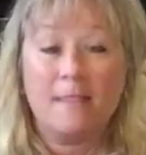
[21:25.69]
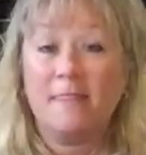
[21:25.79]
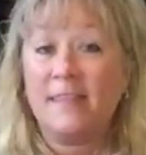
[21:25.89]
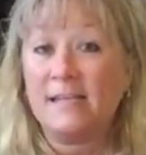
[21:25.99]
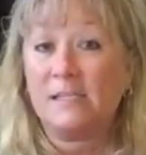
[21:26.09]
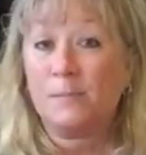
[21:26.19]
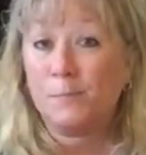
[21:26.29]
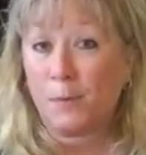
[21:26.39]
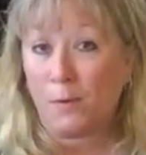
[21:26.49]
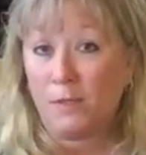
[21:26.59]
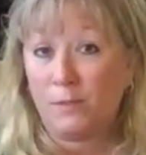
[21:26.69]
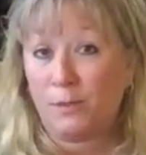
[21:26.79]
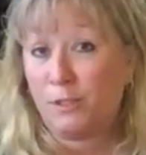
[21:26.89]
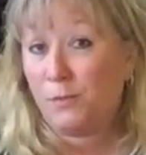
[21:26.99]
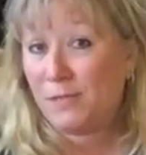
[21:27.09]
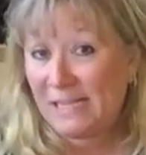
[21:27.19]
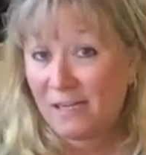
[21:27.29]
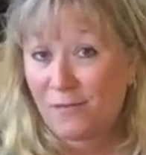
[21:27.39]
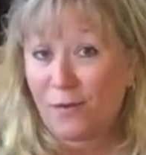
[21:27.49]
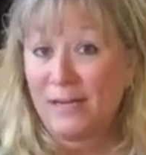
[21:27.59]
This bowl is what you
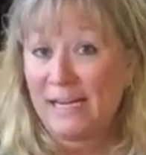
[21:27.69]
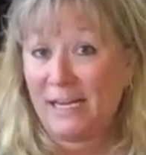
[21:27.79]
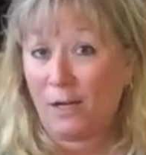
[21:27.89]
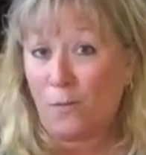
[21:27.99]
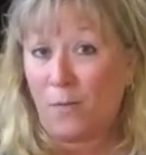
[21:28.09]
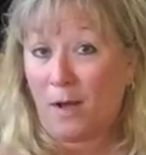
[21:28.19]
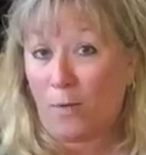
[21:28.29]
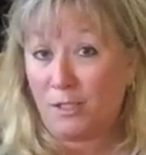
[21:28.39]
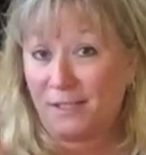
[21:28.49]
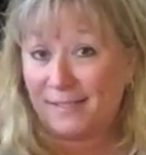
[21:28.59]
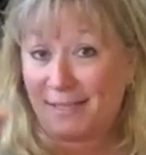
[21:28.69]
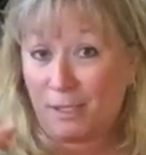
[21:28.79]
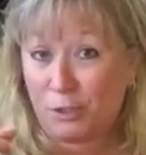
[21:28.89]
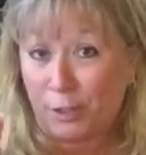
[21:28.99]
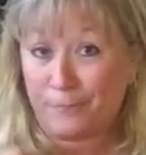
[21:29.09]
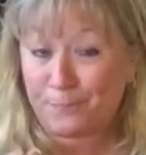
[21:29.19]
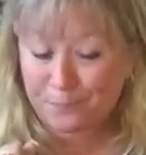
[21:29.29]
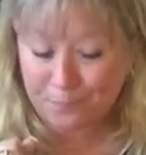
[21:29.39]
need for eating while watching said show.